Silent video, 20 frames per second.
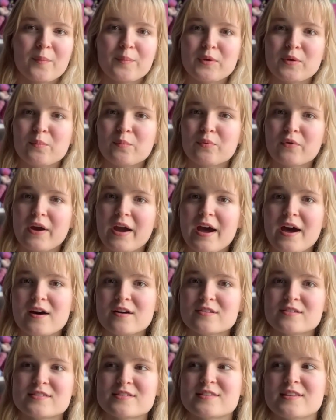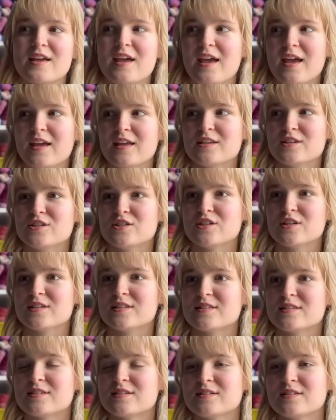browse and
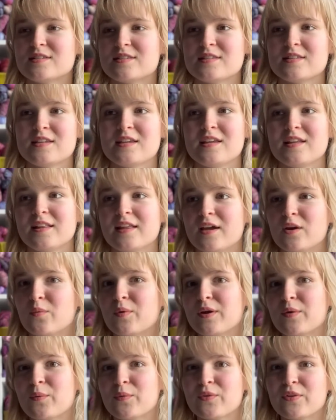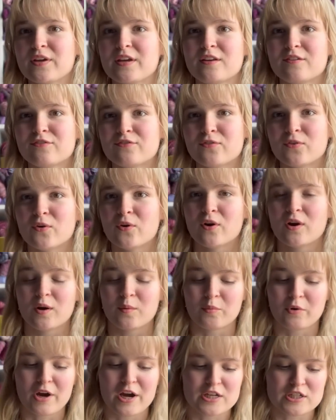just see what you were looking for
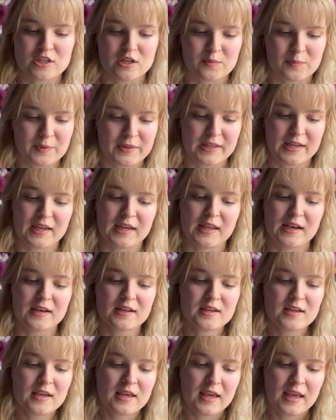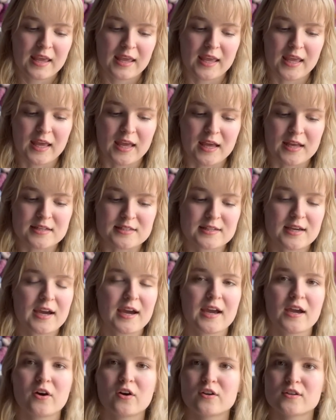and project plan. And
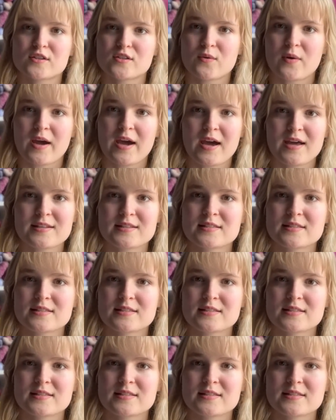I also had